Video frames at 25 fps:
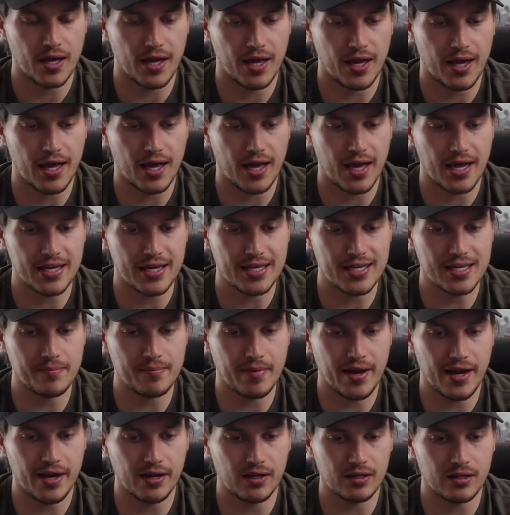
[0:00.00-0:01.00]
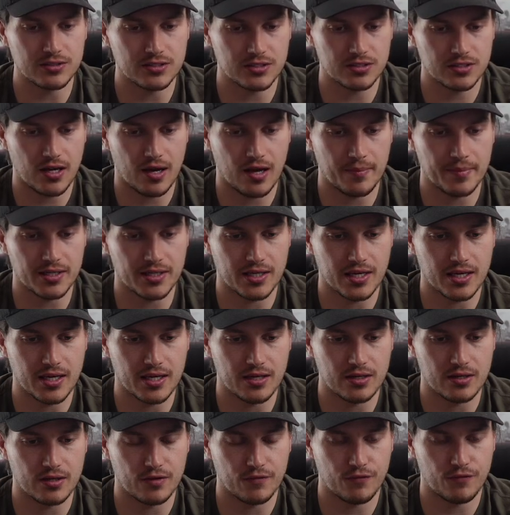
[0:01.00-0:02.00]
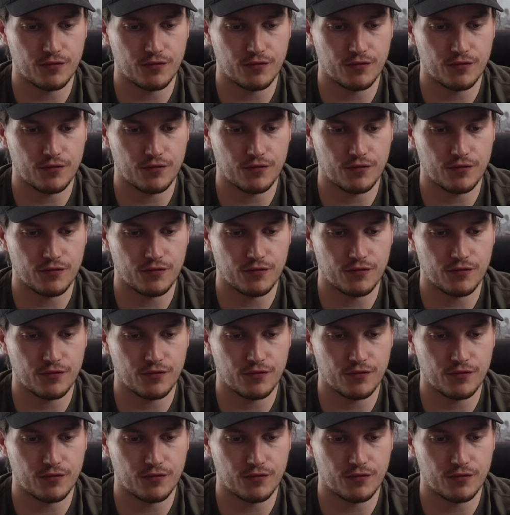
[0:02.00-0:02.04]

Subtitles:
emails coming in